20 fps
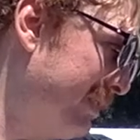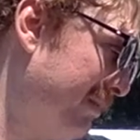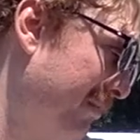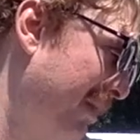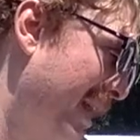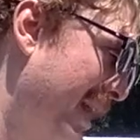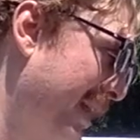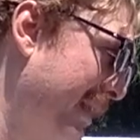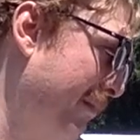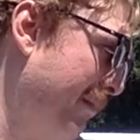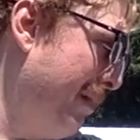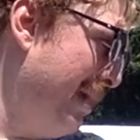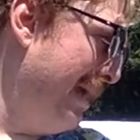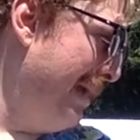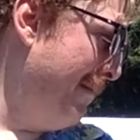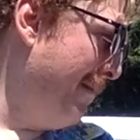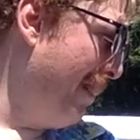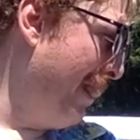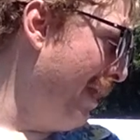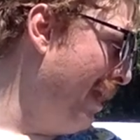some anime,
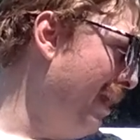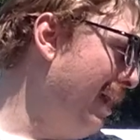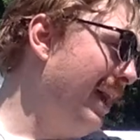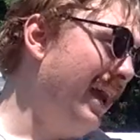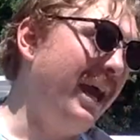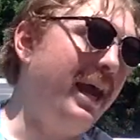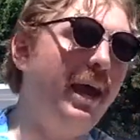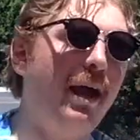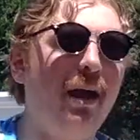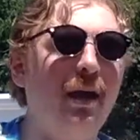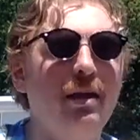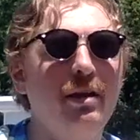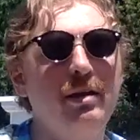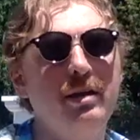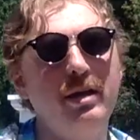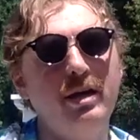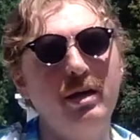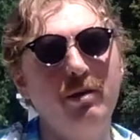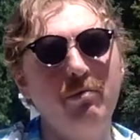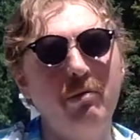and
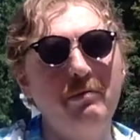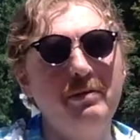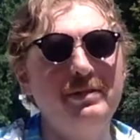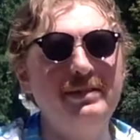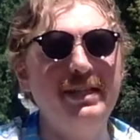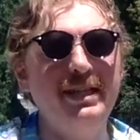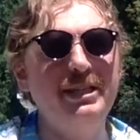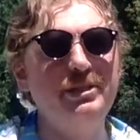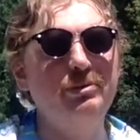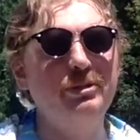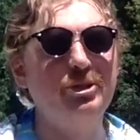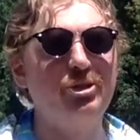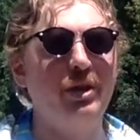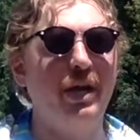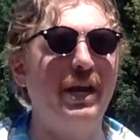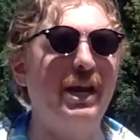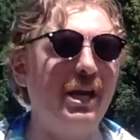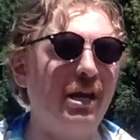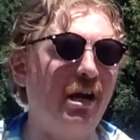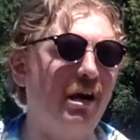what we did is we
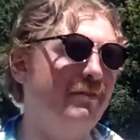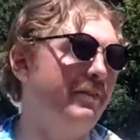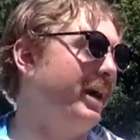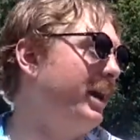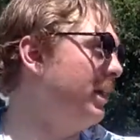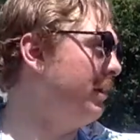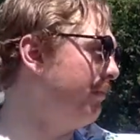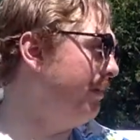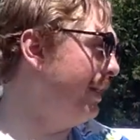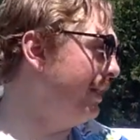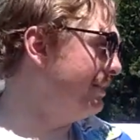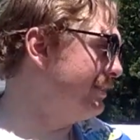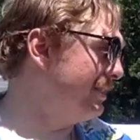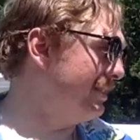traded off animes,